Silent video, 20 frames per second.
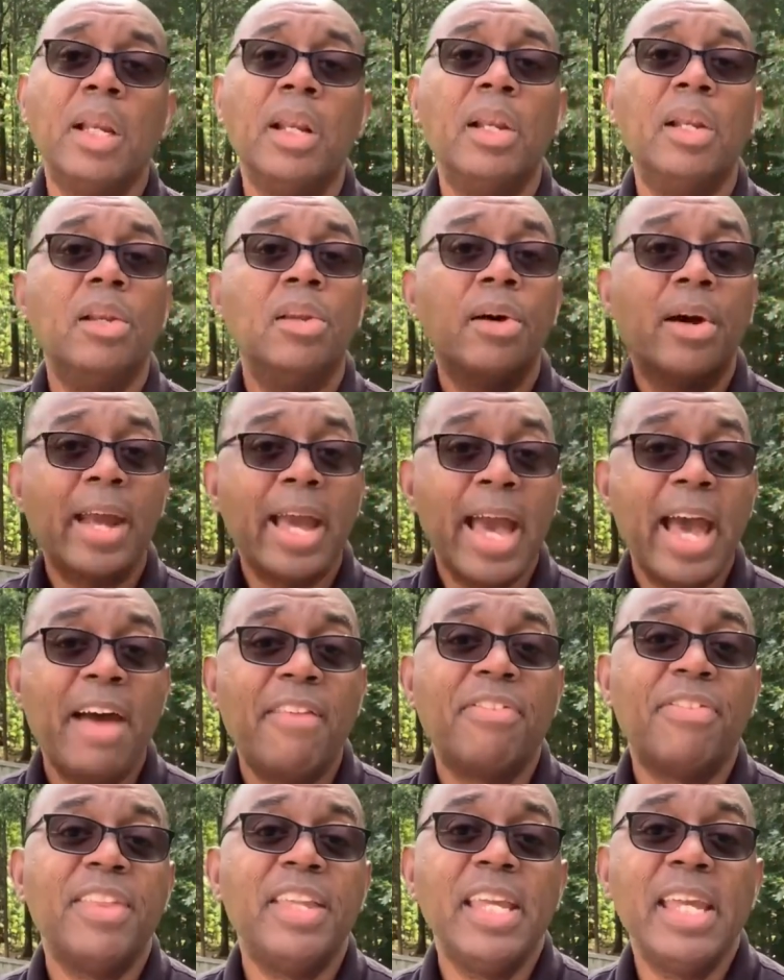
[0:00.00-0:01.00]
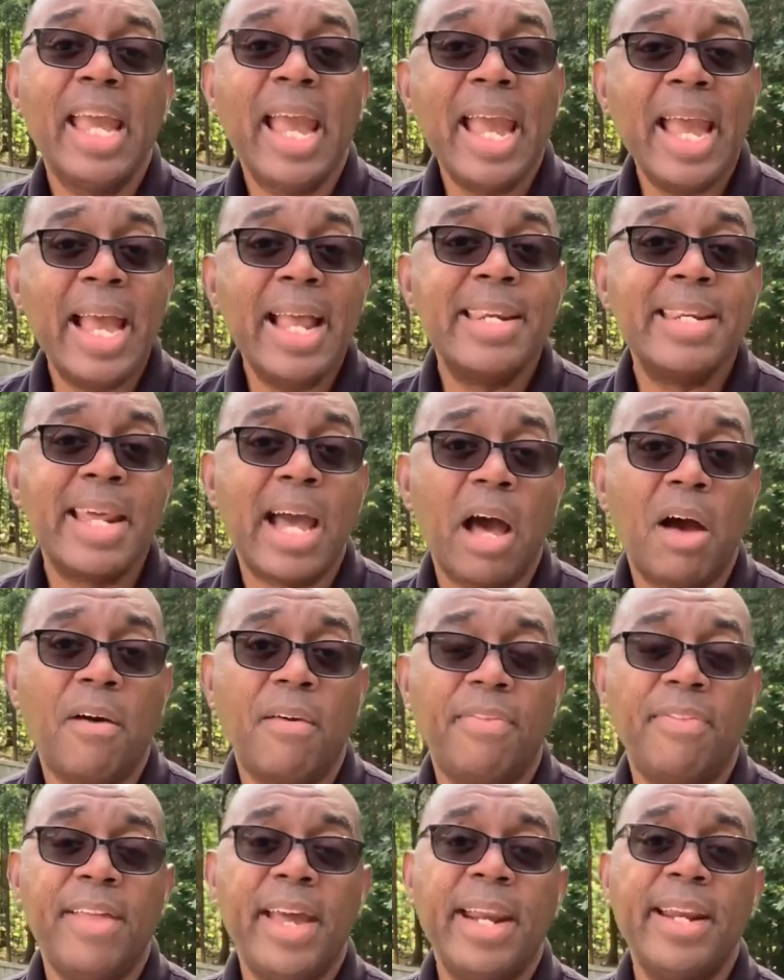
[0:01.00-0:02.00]
Look at the handout
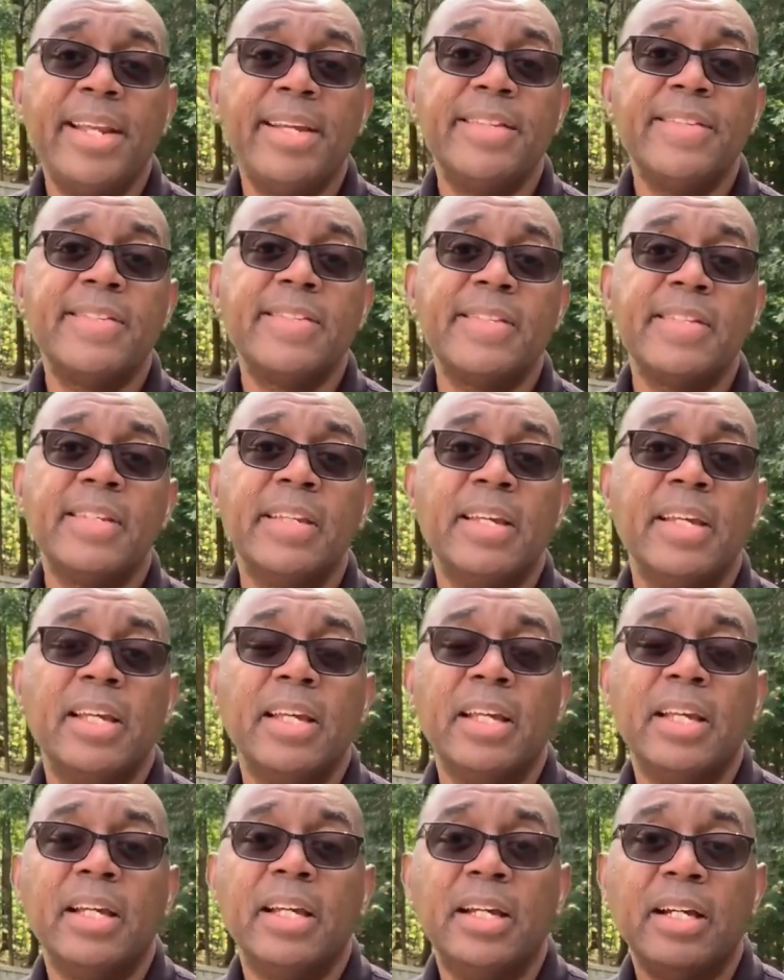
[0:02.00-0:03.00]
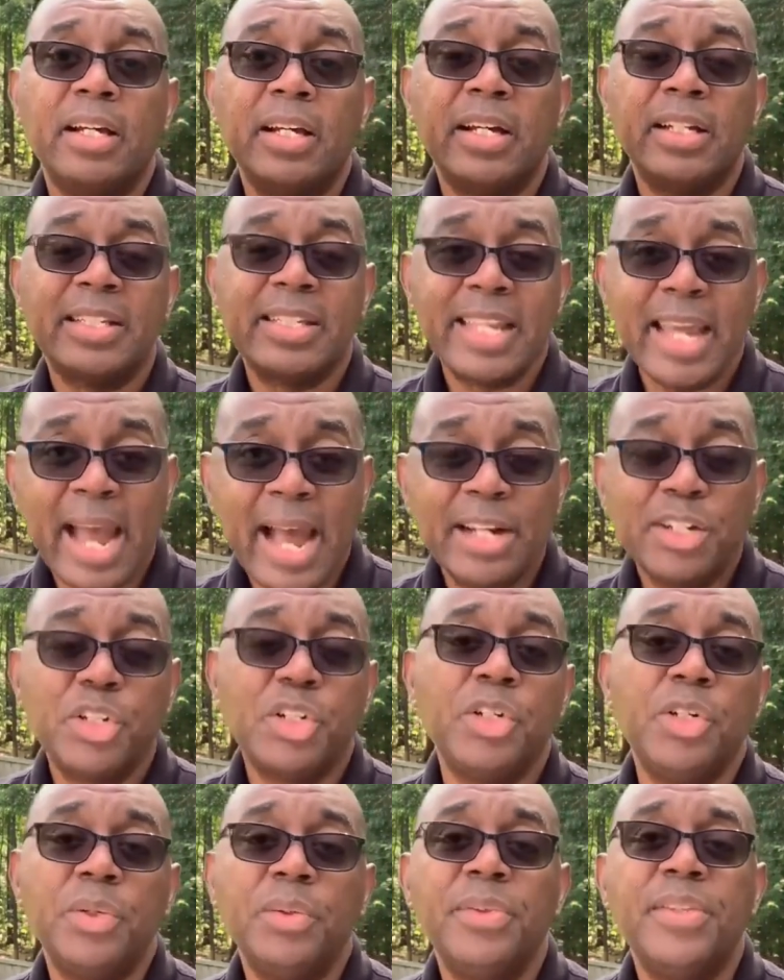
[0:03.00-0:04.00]
that is
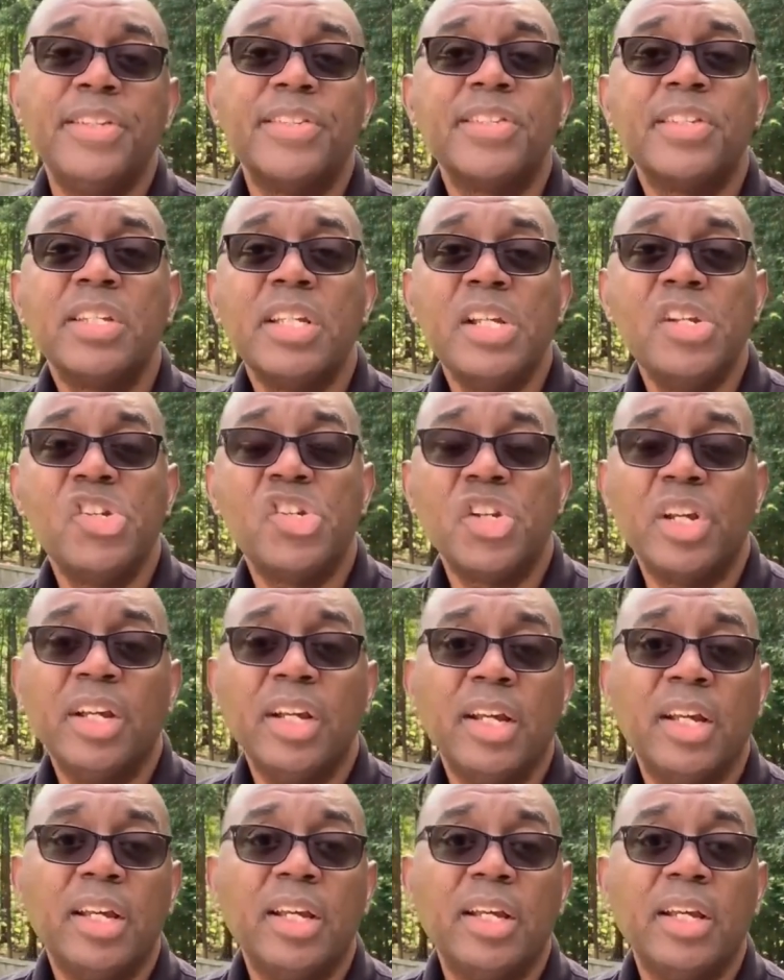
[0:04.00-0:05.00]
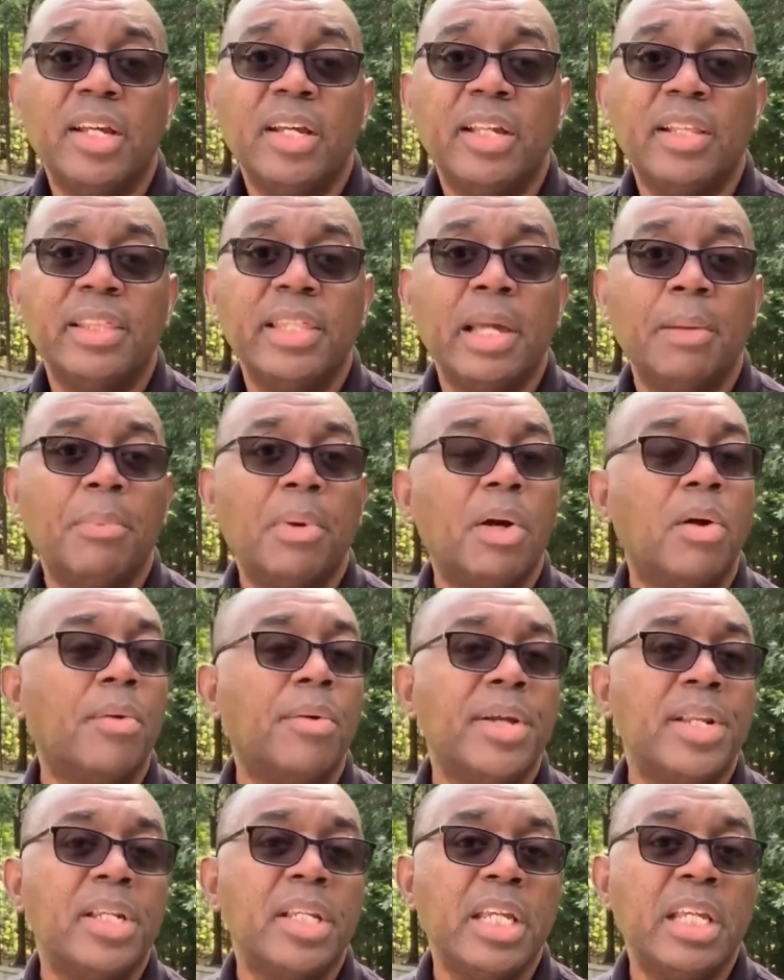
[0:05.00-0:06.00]
attached to this teaching that will go
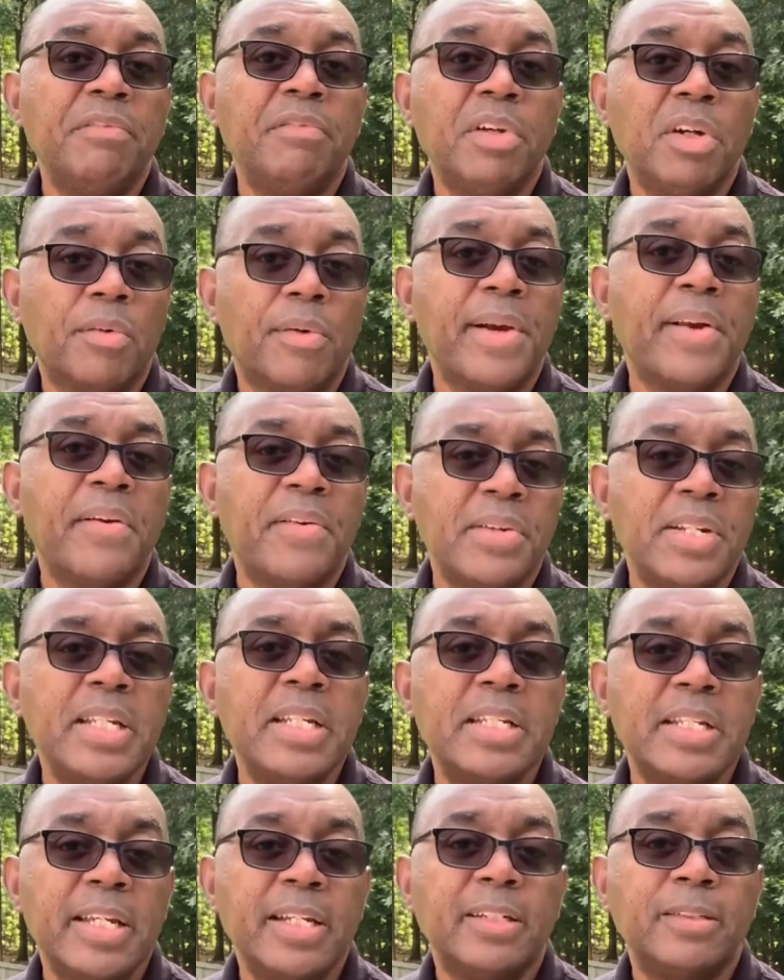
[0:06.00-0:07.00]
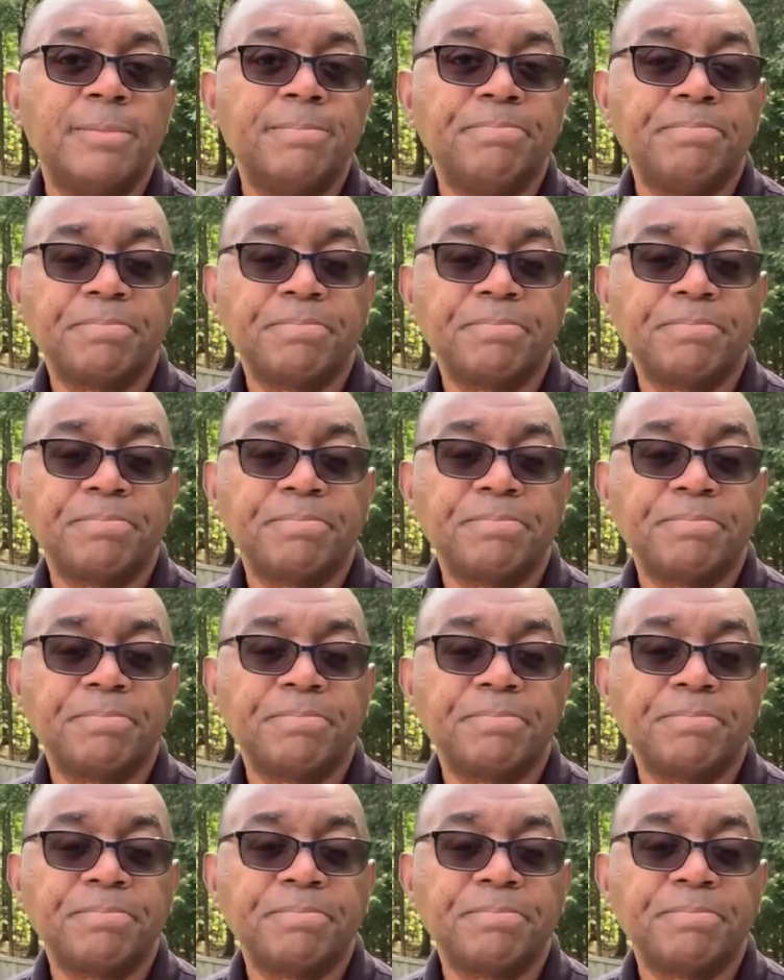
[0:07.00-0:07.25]
into even greater detail